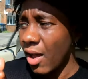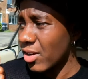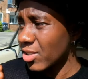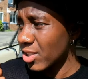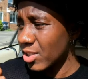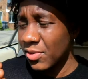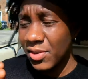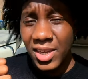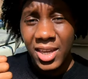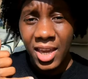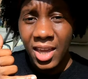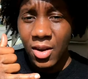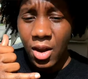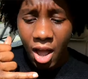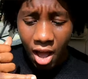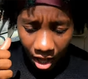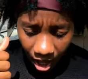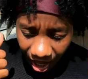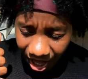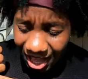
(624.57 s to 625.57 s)
I was just thinking,
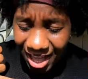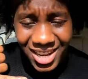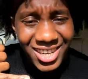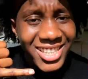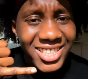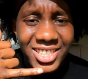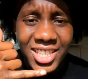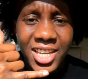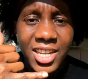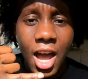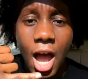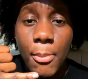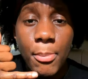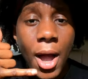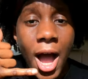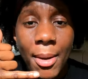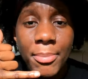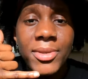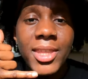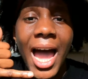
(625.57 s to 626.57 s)
listen,
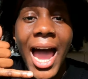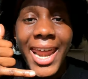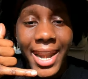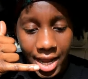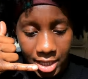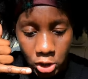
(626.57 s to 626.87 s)
I'm dying,